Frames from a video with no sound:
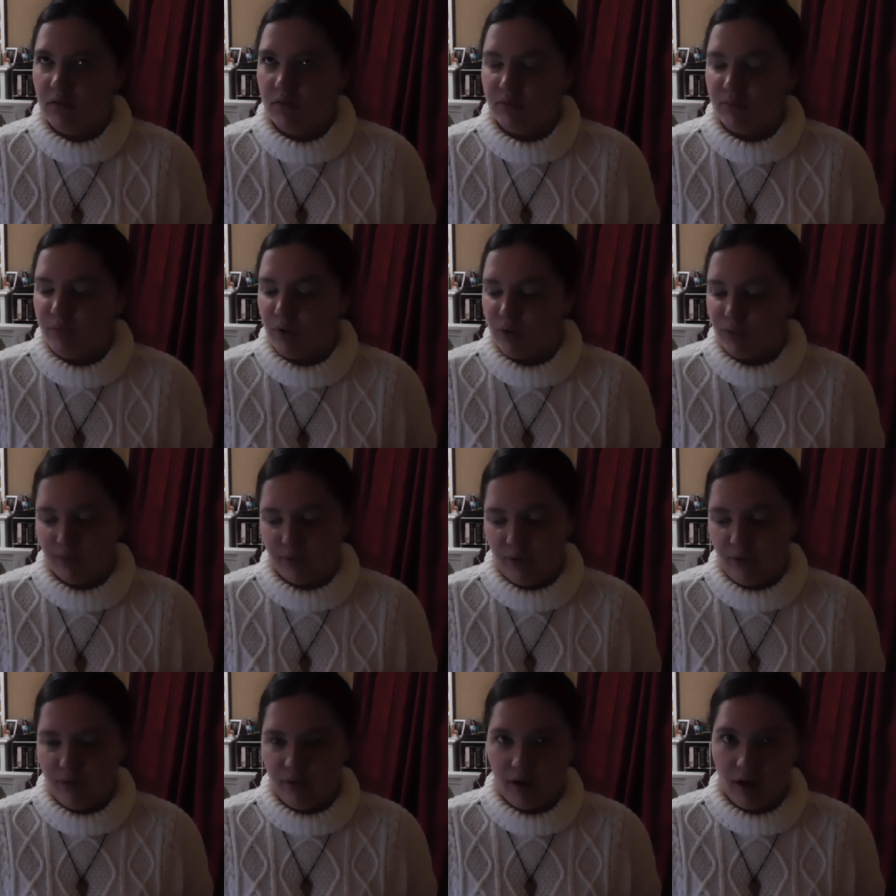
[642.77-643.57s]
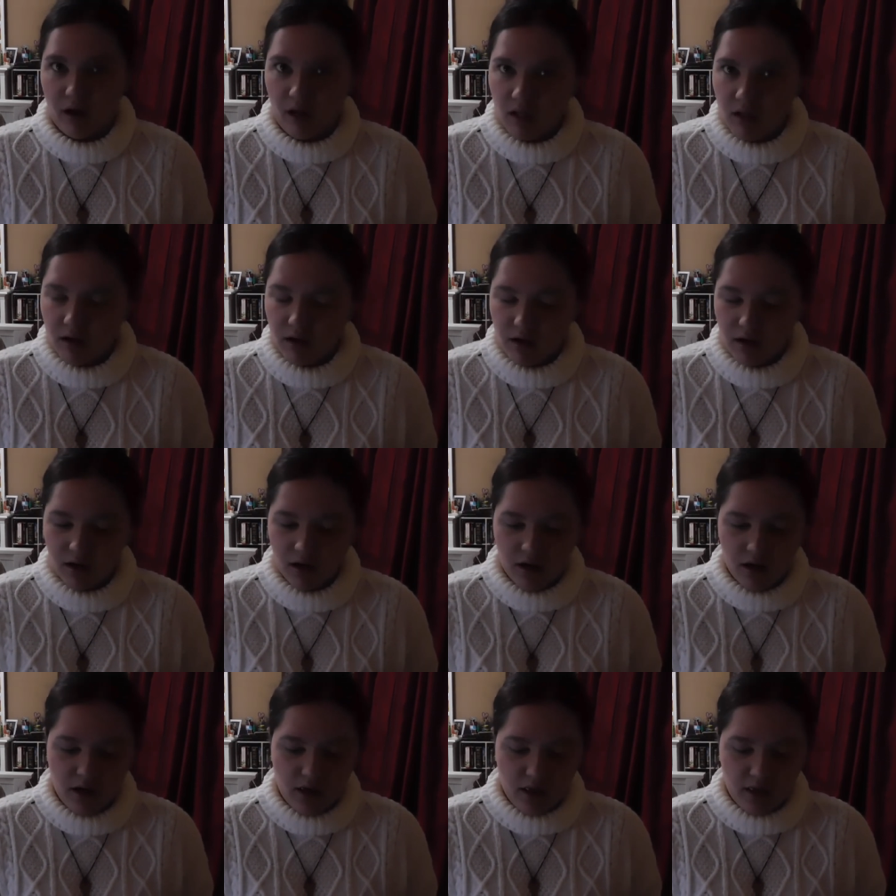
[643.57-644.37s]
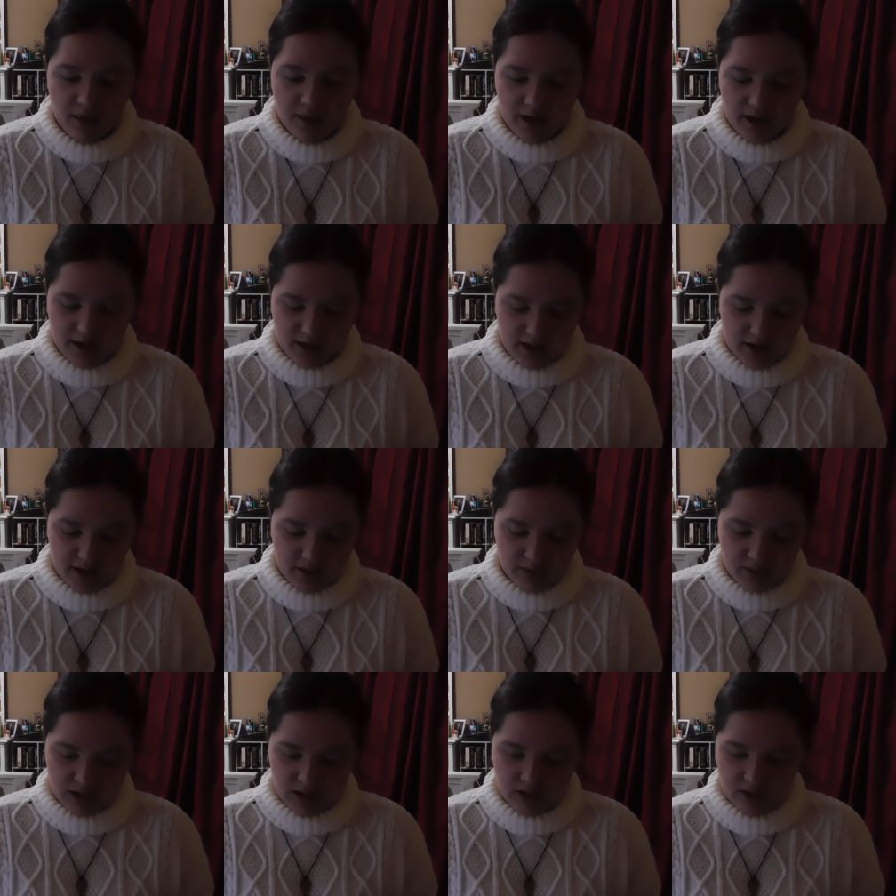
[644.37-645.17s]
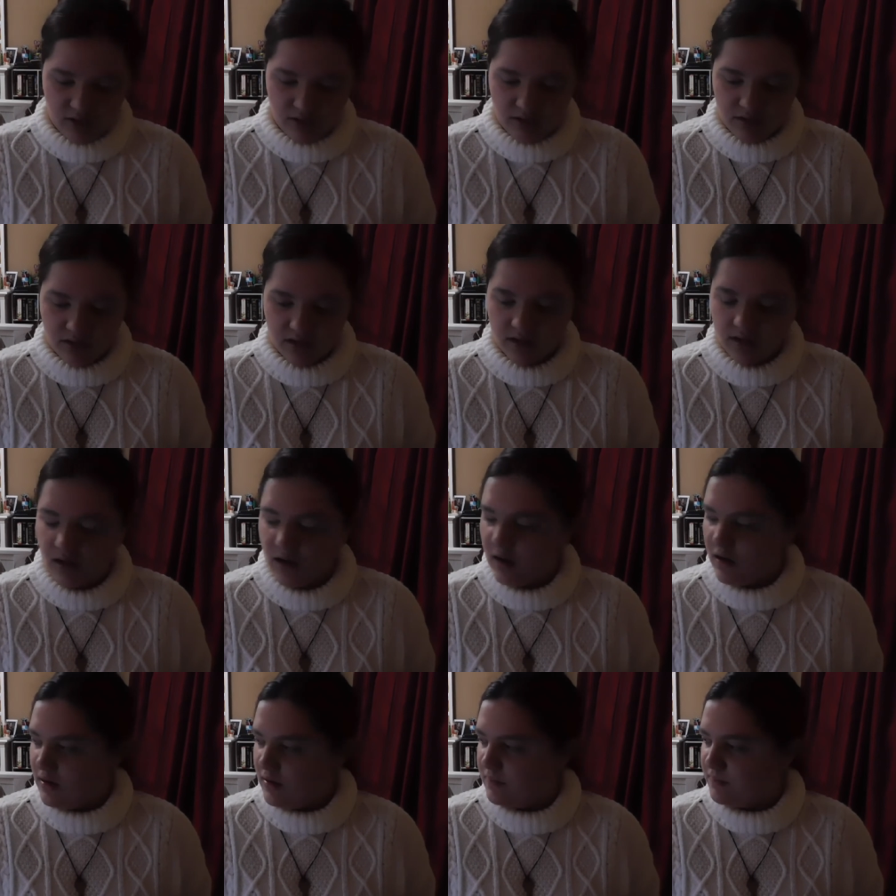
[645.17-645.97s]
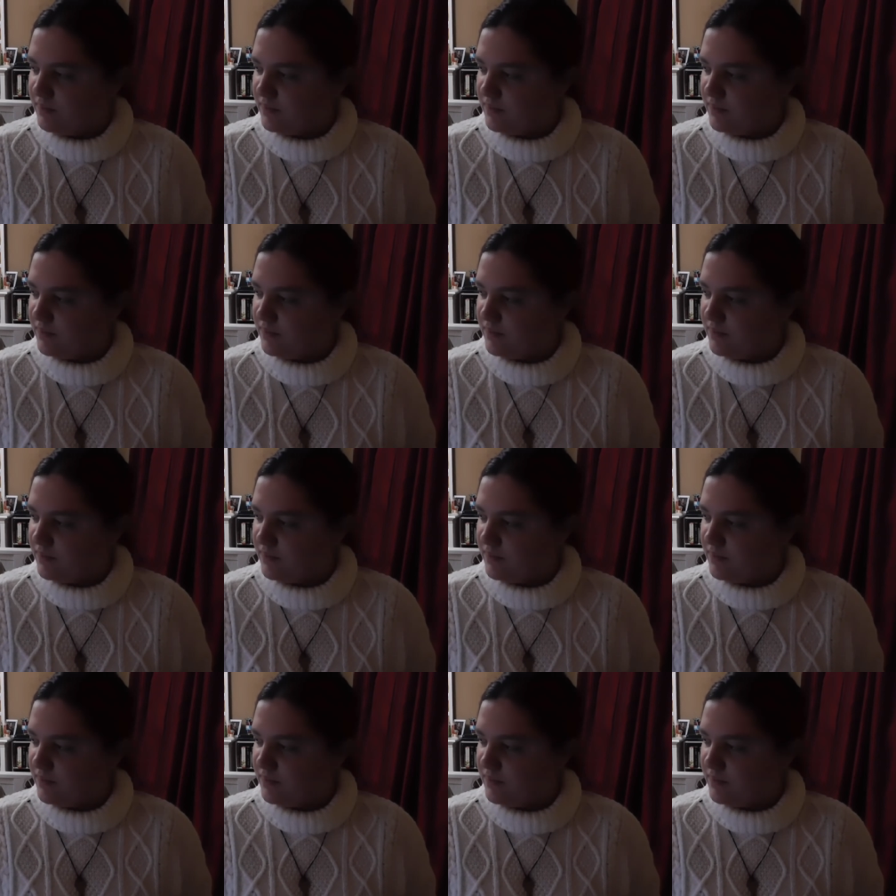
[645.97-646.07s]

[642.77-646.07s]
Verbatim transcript: maroon color that I kind of want to use.